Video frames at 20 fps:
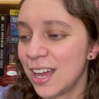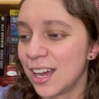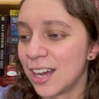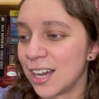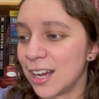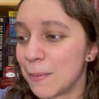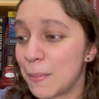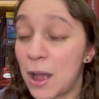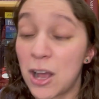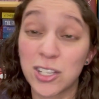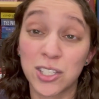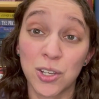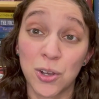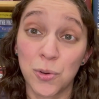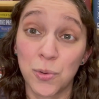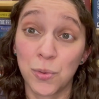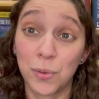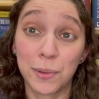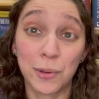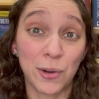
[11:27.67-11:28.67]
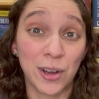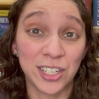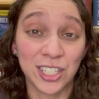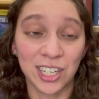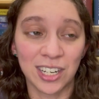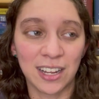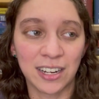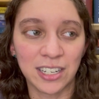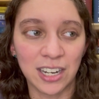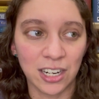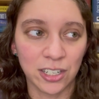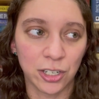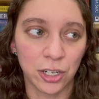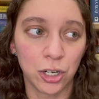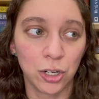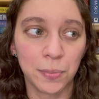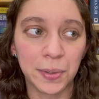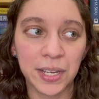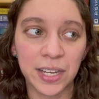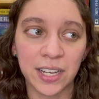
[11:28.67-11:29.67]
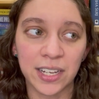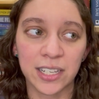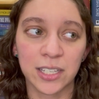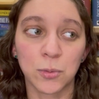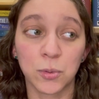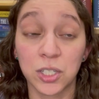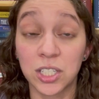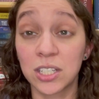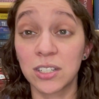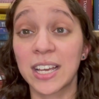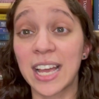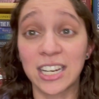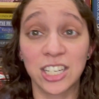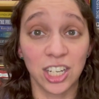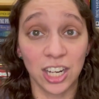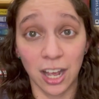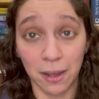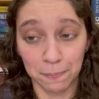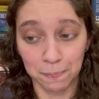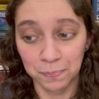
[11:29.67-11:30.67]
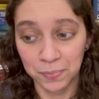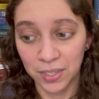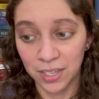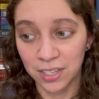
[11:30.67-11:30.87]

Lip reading: Also, we'll be watching a lot of Doctor Who because we're still catching up.